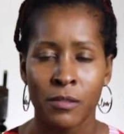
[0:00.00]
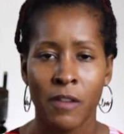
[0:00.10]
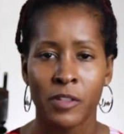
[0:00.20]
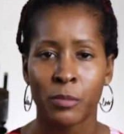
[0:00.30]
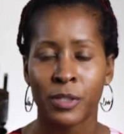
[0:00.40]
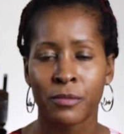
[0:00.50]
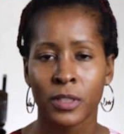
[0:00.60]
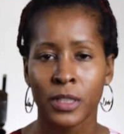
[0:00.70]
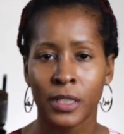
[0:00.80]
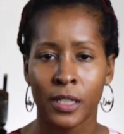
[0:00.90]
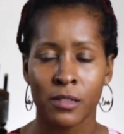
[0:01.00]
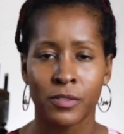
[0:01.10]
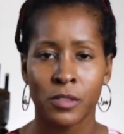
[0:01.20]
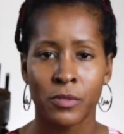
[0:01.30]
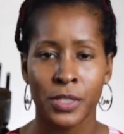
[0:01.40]
You have to be really
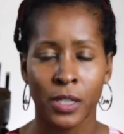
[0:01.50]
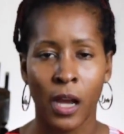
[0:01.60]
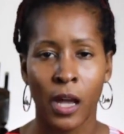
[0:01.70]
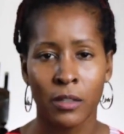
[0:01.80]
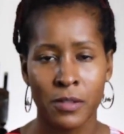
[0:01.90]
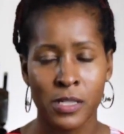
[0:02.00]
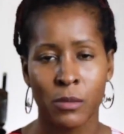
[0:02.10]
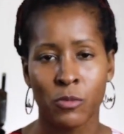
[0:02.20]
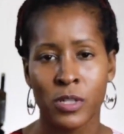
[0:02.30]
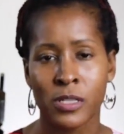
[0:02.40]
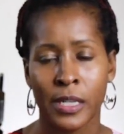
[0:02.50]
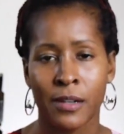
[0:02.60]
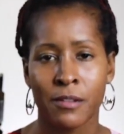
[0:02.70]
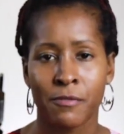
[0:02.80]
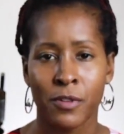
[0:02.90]
careful when you're coloring someone's
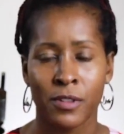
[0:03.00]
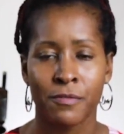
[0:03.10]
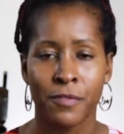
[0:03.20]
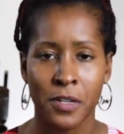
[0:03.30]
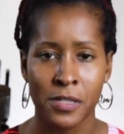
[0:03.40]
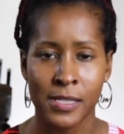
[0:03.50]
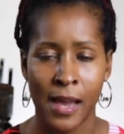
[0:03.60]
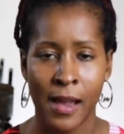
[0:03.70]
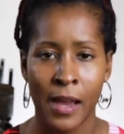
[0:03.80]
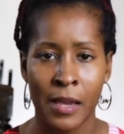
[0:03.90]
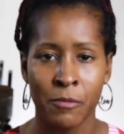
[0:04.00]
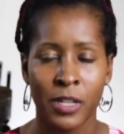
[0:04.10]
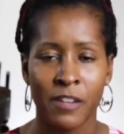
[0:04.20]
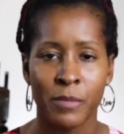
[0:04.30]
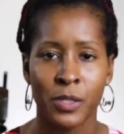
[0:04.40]
hair for the first time
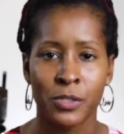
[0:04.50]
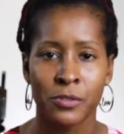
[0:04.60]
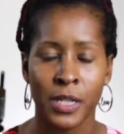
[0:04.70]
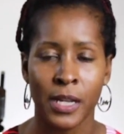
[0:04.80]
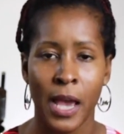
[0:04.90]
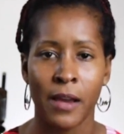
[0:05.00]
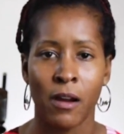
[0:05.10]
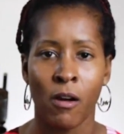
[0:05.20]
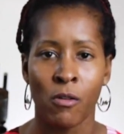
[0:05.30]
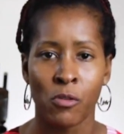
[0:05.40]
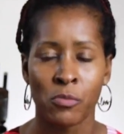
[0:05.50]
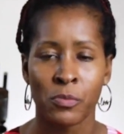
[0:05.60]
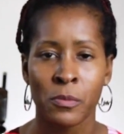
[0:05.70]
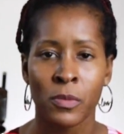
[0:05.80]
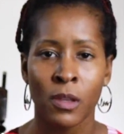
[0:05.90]
when they've been doing it at
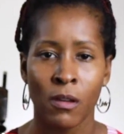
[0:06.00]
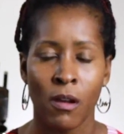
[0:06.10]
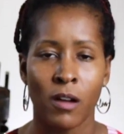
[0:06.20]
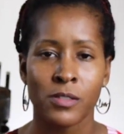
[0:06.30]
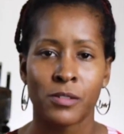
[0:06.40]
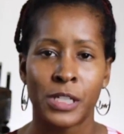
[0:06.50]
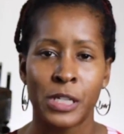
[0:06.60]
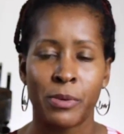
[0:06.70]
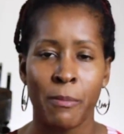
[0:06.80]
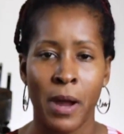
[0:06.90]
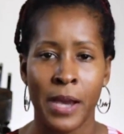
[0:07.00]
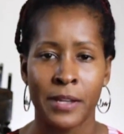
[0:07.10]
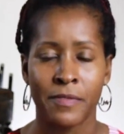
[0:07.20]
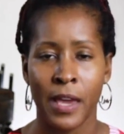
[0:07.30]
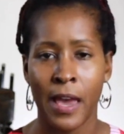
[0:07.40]
home. Also keep in
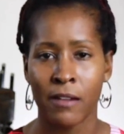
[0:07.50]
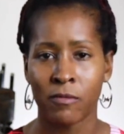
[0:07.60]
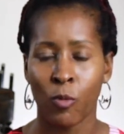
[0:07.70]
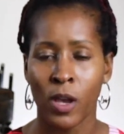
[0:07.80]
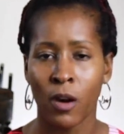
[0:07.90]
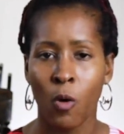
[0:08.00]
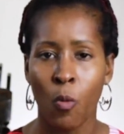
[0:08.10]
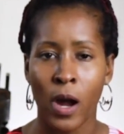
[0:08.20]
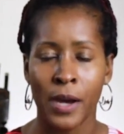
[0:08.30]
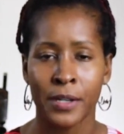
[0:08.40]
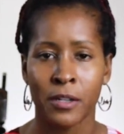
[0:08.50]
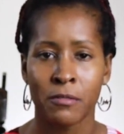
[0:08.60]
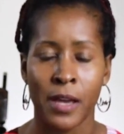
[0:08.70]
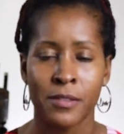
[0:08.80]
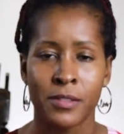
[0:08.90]
mind if they have well
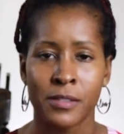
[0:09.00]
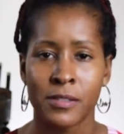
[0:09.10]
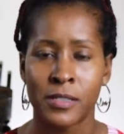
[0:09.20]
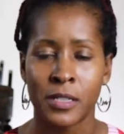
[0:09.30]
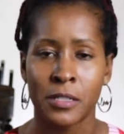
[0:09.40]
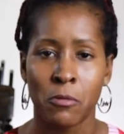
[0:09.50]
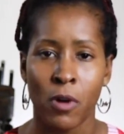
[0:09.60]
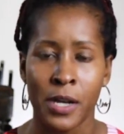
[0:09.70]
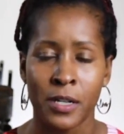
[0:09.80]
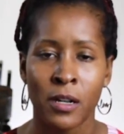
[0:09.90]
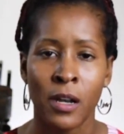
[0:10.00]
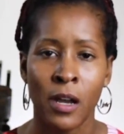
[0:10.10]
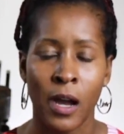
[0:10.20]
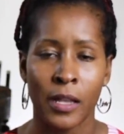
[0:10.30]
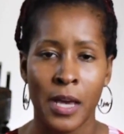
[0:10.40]
water rather than city water.
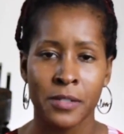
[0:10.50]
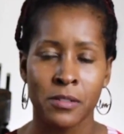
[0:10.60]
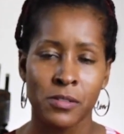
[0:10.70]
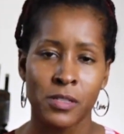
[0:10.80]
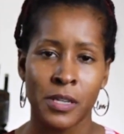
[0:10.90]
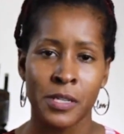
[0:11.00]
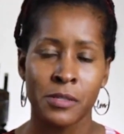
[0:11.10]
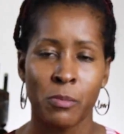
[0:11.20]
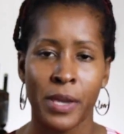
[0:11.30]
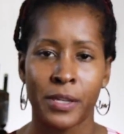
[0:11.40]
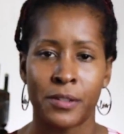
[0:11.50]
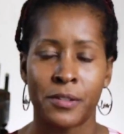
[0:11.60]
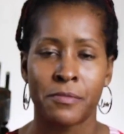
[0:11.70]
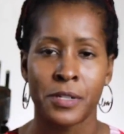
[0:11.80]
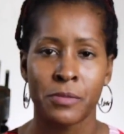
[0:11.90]
A lot of those things will make a
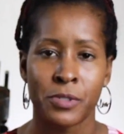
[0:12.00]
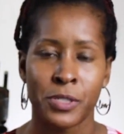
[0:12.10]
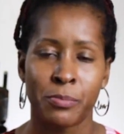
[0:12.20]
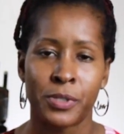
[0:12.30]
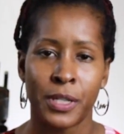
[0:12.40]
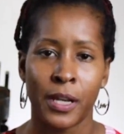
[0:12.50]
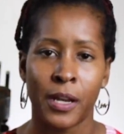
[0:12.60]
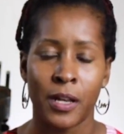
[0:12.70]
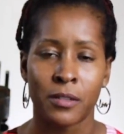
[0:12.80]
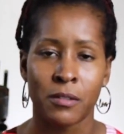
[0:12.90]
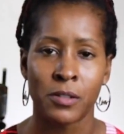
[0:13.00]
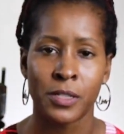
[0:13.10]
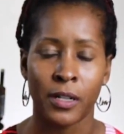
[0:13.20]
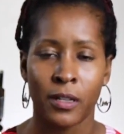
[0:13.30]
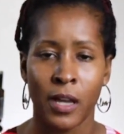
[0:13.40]
difference when you're putting color
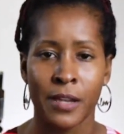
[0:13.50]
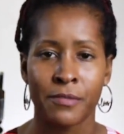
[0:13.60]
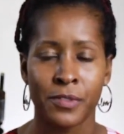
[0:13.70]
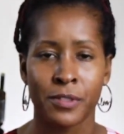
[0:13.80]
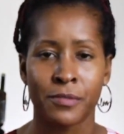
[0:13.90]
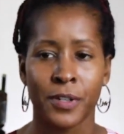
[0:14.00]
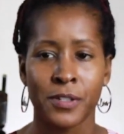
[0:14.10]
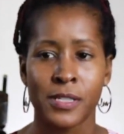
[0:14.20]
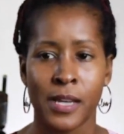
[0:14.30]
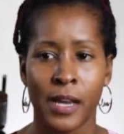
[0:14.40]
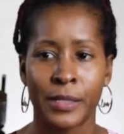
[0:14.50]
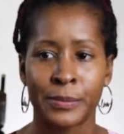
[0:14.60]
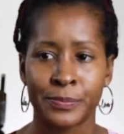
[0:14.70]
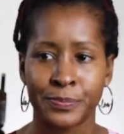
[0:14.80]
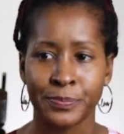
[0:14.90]
on your client for the first
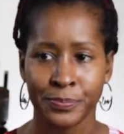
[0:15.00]
time.